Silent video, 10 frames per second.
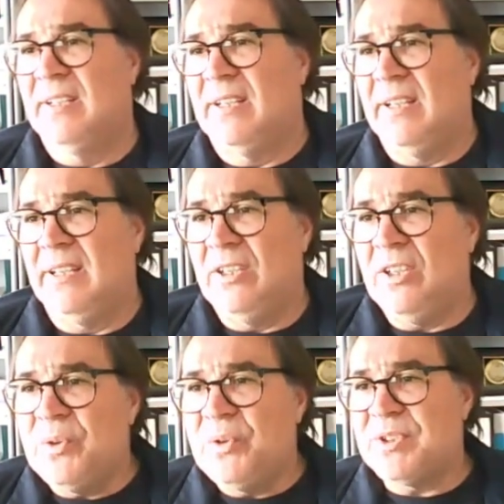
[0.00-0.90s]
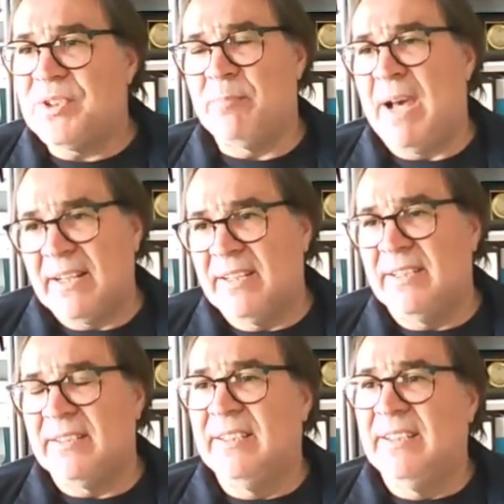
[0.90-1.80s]
use, the
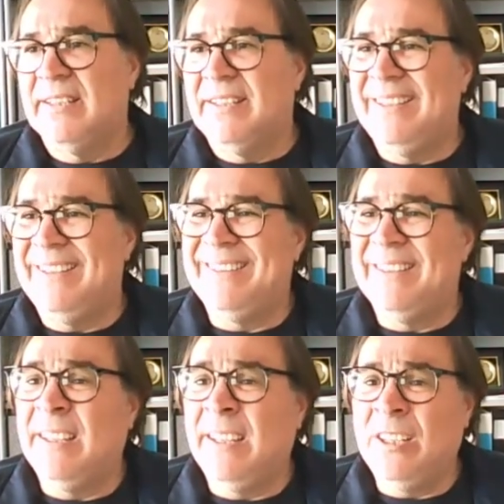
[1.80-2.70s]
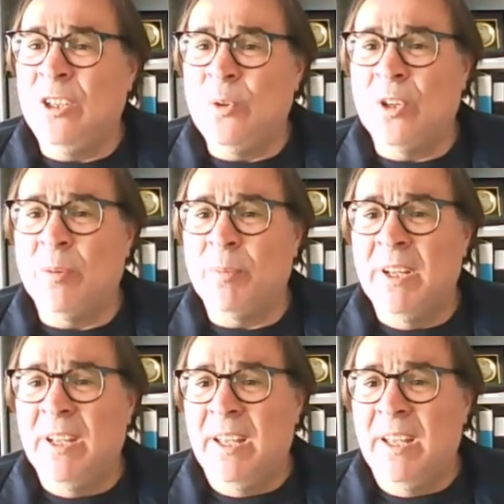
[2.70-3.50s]
market in Europe.